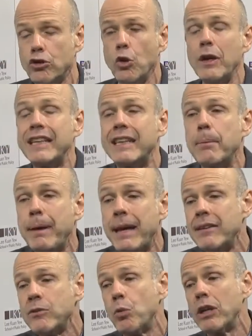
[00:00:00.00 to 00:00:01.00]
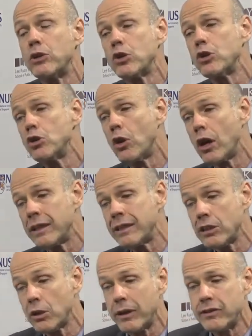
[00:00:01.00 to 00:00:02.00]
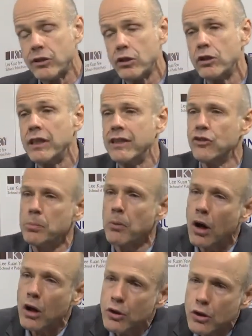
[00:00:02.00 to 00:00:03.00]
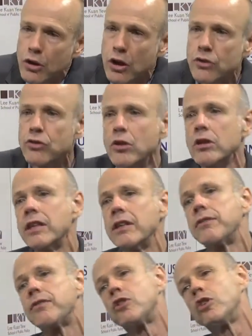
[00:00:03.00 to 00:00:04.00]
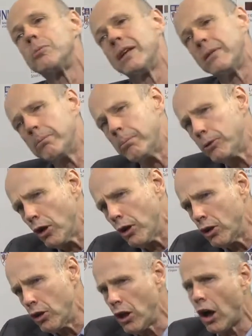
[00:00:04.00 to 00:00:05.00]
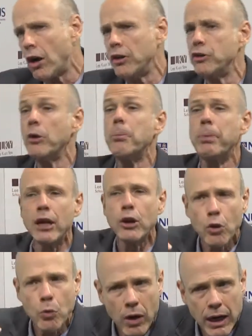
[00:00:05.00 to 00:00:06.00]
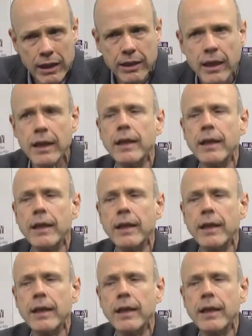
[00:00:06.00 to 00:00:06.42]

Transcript: So it depends whether you are interested in smaller consulting firm, in the bigger one.